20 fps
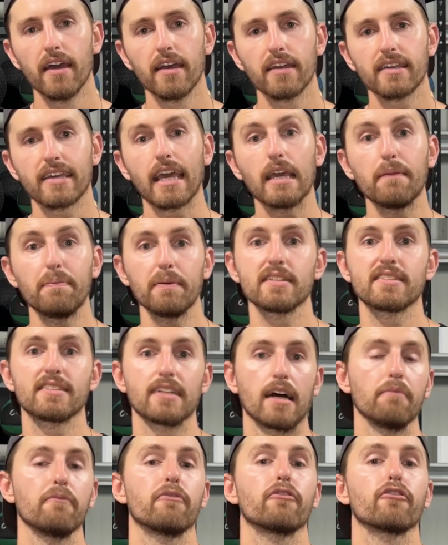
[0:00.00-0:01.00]
Keeping
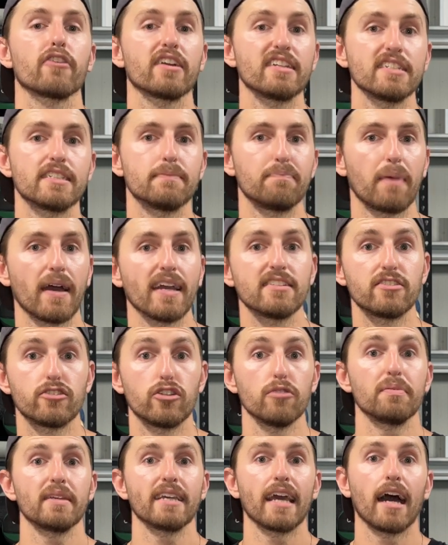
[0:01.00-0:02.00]
some free space
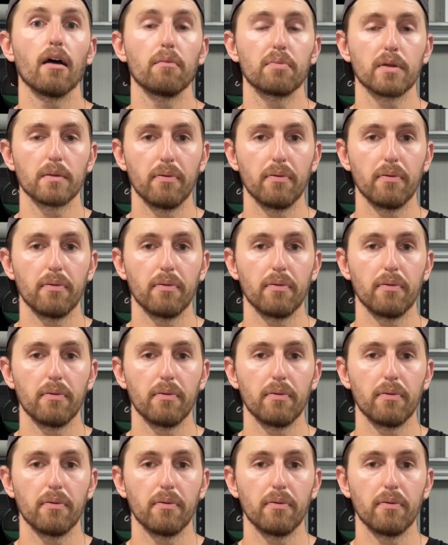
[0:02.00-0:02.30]
to be able to